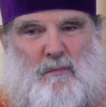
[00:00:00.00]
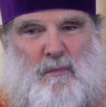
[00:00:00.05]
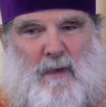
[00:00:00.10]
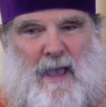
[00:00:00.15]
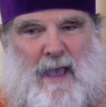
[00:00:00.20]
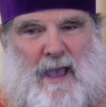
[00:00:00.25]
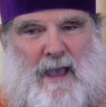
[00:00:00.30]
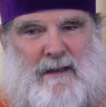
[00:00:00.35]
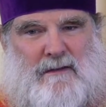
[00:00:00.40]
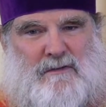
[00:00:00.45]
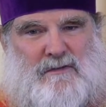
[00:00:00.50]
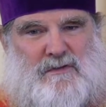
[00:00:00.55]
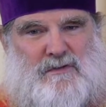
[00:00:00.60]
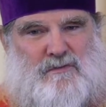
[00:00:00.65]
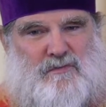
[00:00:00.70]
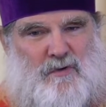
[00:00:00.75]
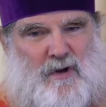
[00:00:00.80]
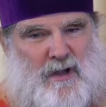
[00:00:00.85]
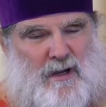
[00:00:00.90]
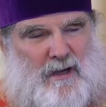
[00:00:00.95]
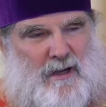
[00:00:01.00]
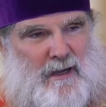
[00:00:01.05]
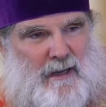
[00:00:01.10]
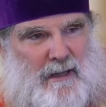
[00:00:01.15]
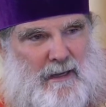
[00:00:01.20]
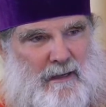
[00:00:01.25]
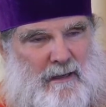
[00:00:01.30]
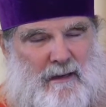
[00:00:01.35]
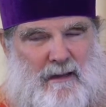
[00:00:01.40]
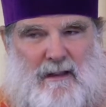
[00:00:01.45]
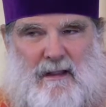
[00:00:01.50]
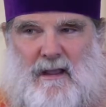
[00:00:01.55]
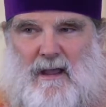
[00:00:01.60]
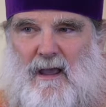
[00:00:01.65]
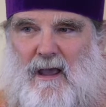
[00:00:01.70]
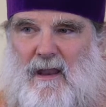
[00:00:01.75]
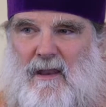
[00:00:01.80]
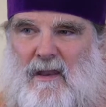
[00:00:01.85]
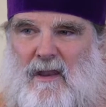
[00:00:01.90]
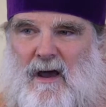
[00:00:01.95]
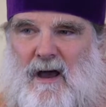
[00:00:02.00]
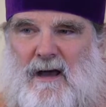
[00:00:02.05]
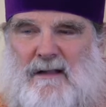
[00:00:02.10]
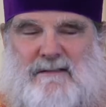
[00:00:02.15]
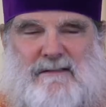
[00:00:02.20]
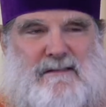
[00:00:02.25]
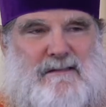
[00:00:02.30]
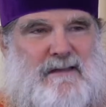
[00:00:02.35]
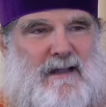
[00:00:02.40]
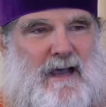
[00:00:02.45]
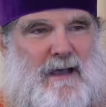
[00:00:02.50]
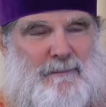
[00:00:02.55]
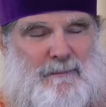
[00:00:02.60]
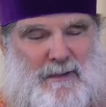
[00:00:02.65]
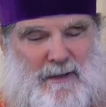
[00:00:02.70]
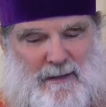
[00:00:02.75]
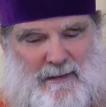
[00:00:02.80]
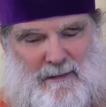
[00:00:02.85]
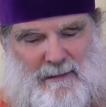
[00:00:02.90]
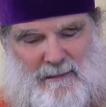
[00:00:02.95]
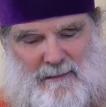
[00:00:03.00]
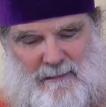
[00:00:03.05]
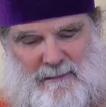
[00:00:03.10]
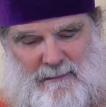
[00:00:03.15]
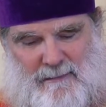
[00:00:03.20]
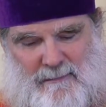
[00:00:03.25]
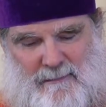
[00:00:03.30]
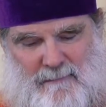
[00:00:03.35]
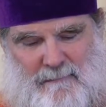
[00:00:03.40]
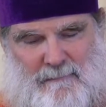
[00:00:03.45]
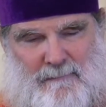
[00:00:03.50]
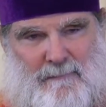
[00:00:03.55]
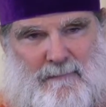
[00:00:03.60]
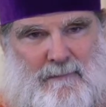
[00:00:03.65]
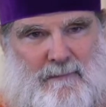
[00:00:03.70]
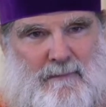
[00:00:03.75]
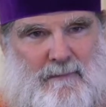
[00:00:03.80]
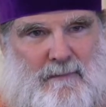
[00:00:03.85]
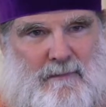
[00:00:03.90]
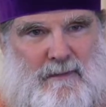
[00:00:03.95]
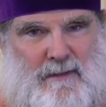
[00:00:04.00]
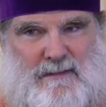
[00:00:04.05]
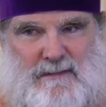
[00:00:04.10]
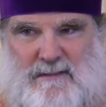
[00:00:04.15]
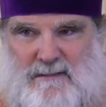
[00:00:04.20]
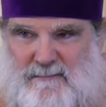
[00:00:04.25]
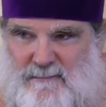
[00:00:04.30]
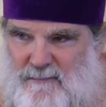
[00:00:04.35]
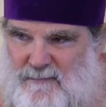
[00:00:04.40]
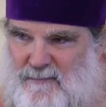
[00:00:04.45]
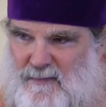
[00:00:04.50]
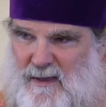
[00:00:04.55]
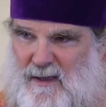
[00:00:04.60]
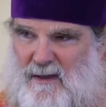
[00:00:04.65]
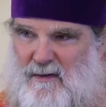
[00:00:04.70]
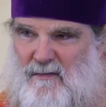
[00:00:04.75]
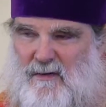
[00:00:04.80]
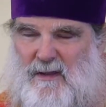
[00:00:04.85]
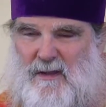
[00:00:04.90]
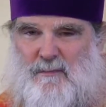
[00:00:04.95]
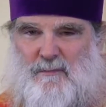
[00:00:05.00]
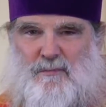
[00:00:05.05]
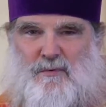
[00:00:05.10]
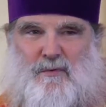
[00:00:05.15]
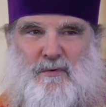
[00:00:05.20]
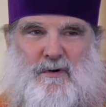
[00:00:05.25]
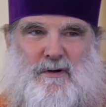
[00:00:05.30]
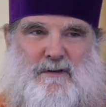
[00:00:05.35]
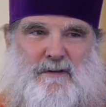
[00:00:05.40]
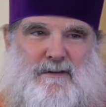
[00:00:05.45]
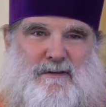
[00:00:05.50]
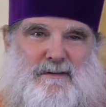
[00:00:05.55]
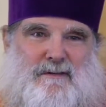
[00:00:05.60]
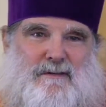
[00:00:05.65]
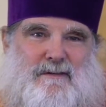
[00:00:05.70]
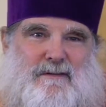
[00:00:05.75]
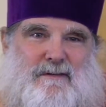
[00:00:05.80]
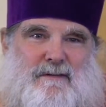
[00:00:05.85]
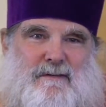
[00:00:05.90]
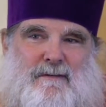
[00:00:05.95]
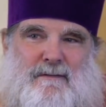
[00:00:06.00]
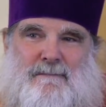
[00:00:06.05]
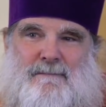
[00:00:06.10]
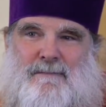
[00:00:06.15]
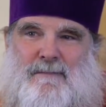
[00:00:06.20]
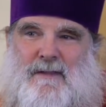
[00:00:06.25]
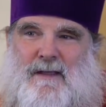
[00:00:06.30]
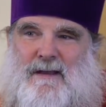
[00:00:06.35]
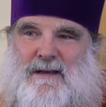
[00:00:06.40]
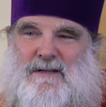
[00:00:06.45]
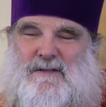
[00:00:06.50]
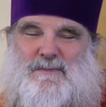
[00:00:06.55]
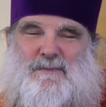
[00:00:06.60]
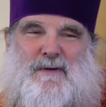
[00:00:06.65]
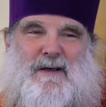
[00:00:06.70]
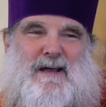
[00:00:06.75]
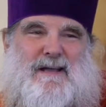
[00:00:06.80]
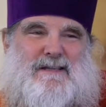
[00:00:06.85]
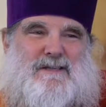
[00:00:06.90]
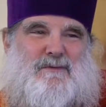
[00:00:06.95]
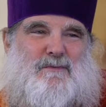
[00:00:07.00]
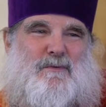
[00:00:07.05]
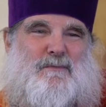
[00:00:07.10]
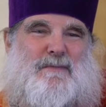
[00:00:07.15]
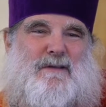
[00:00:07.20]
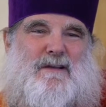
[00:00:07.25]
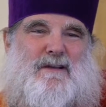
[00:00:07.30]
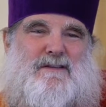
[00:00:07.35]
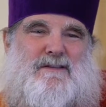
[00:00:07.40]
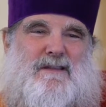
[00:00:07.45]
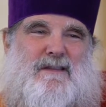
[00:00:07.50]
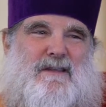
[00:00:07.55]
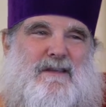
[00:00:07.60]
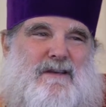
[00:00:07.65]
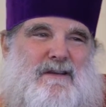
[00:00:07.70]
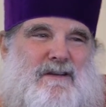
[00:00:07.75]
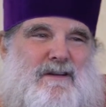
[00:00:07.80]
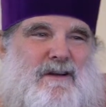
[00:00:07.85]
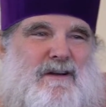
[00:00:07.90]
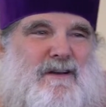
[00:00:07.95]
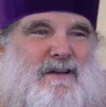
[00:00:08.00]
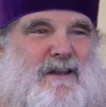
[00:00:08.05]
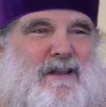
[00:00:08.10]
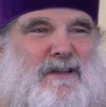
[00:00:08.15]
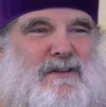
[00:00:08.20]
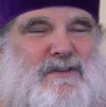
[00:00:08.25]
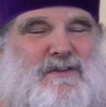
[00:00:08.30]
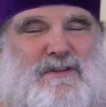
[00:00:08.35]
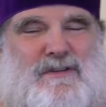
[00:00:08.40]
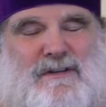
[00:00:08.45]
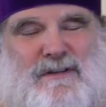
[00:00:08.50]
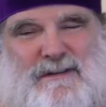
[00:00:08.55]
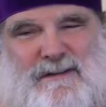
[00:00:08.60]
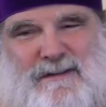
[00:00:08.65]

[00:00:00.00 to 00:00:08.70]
and struggling and not stopping. This is very important. And it's possible because of the incarnation.